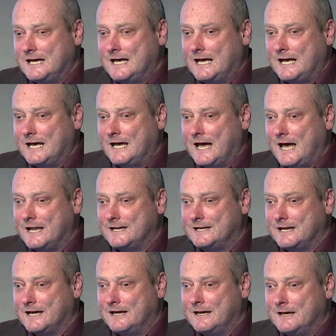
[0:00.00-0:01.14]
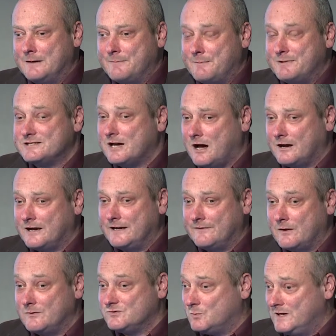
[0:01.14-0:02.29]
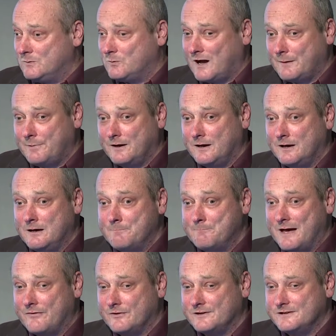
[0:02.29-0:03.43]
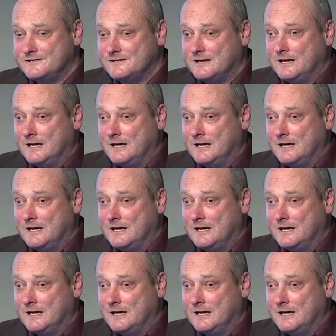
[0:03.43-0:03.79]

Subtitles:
and maybe target those weed wiper methods